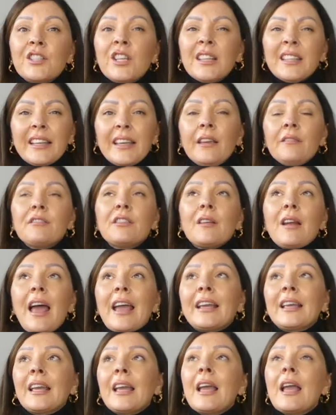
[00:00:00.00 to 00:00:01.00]
just gives you
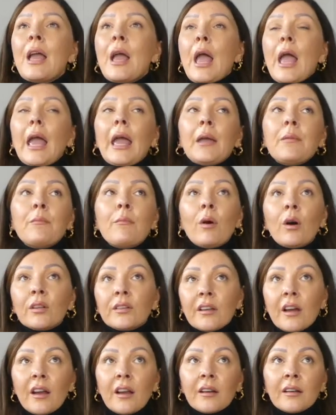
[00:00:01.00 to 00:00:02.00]
like a
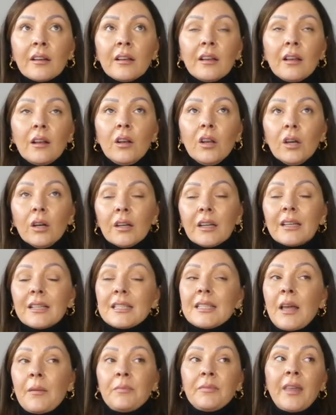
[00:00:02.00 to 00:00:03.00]
modern look
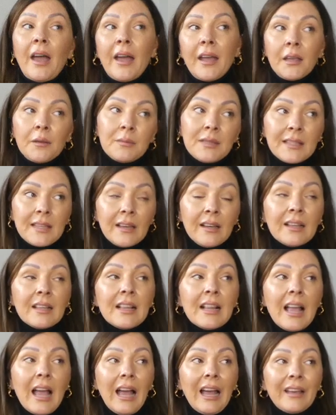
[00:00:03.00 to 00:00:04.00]
sometimes.
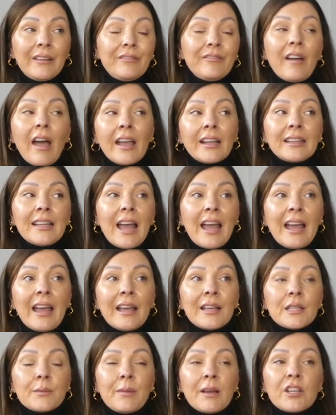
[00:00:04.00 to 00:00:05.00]
I find that,
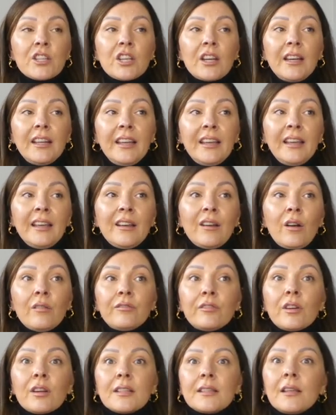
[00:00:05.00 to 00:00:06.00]
especially
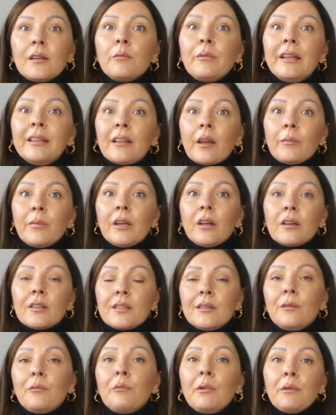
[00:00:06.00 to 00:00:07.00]
of course in winter,
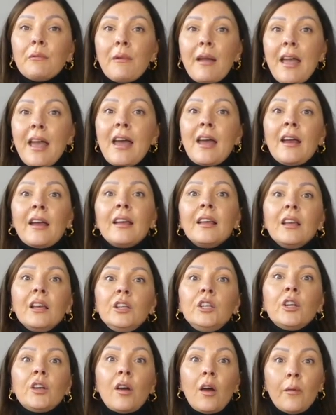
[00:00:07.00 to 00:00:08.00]
because we wear,
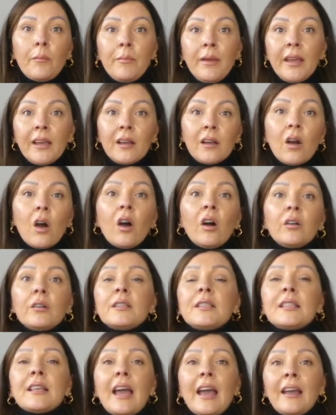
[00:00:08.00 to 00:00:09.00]
you know, big
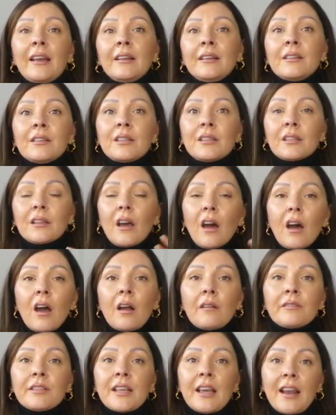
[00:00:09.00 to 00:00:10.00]
coats and
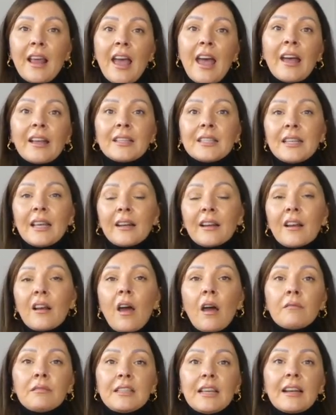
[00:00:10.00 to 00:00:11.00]
scarves and hats and
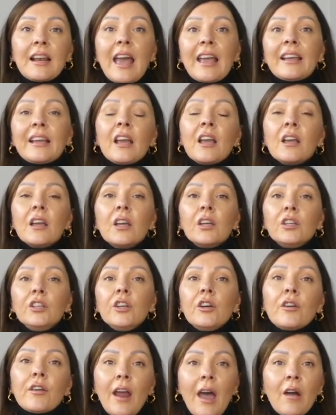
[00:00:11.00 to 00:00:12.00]
gloves, and like
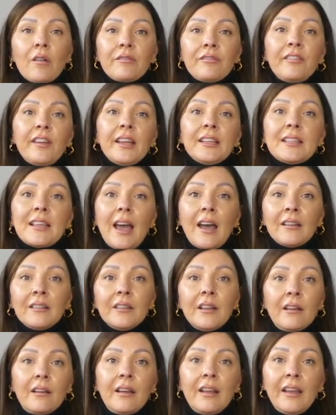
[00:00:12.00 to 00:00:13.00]
your outfit
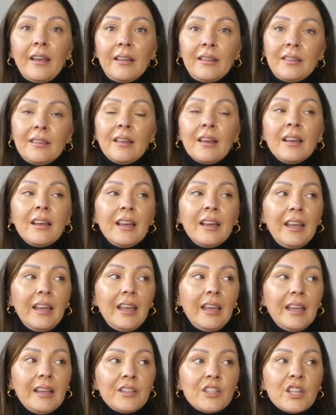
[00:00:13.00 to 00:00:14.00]
underneath,
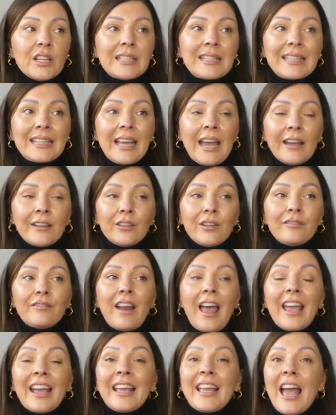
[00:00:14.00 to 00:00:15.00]
it just kind of
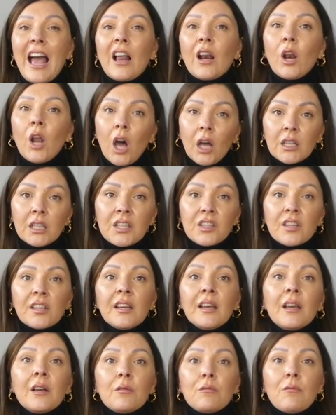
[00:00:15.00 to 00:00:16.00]
like get lost.
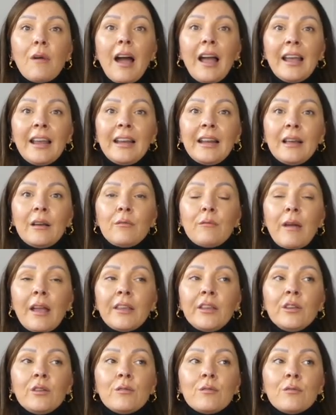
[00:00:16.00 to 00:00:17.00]
While
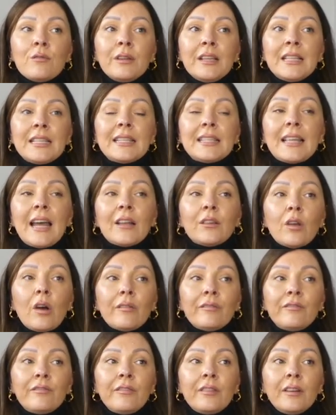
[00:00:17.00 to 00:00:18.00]
when you, instead of